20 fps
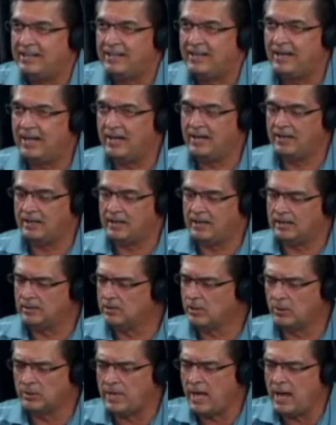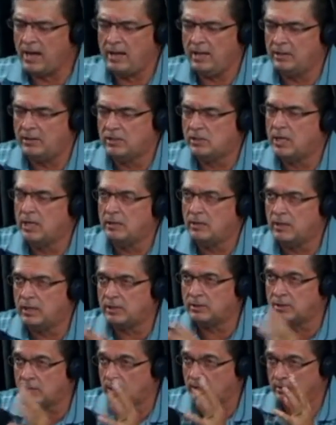And it's
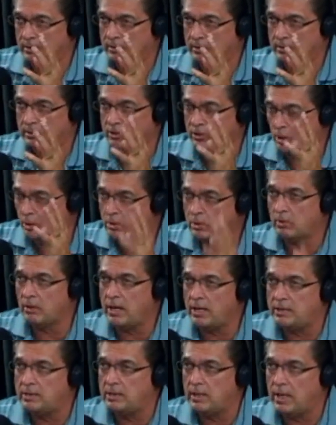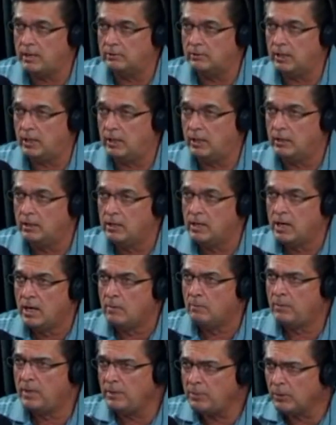getting so crazy out there.
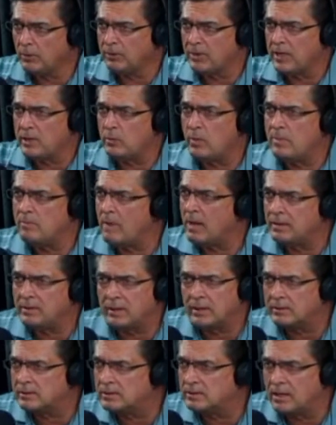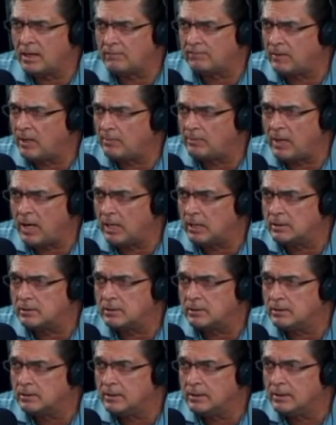People think we make this stuff up,
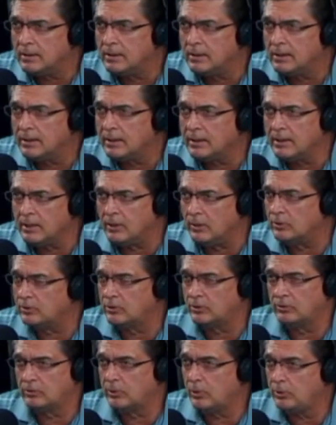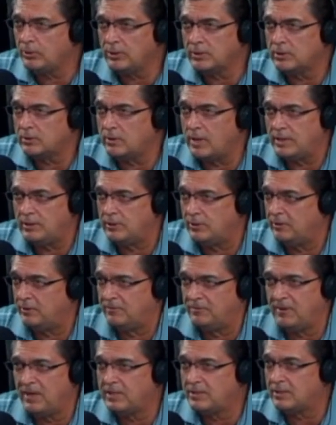Alex. You know, truth is stranger than
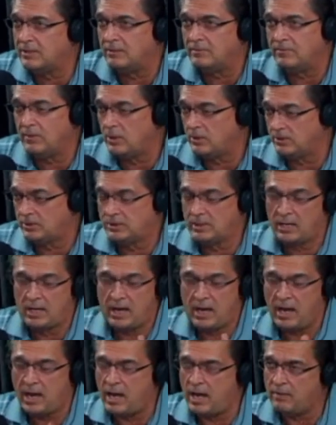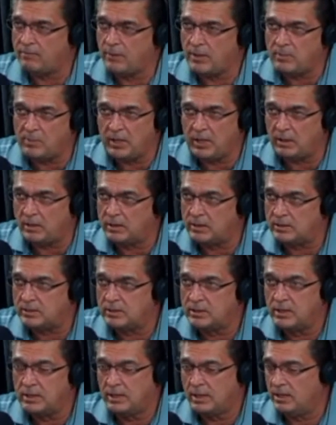fiction. And folks, every bit of
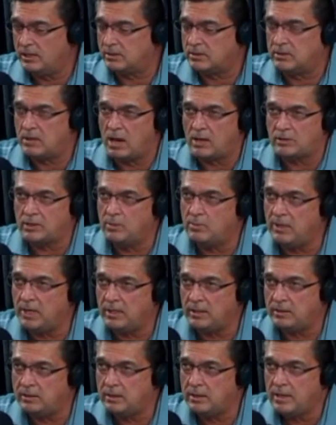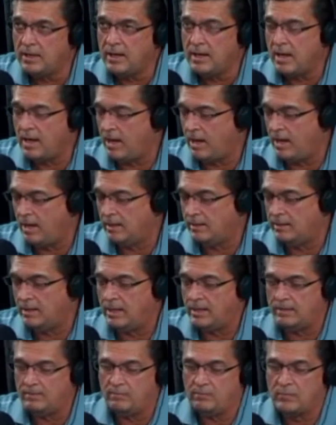this is documented. And
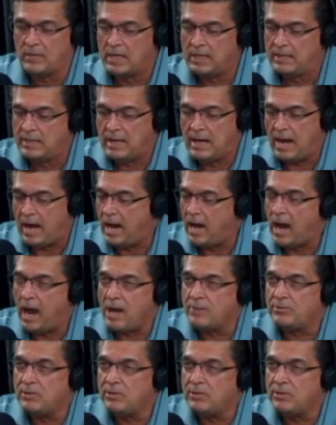I